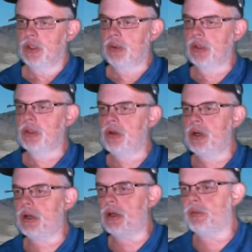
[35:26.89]
Don't work too
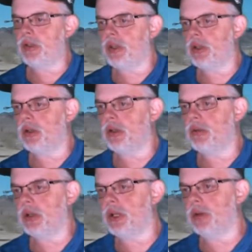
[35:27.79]
hard, RV, down
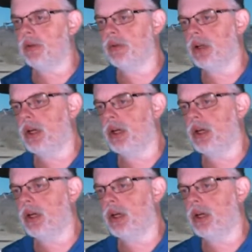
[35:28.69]
our way.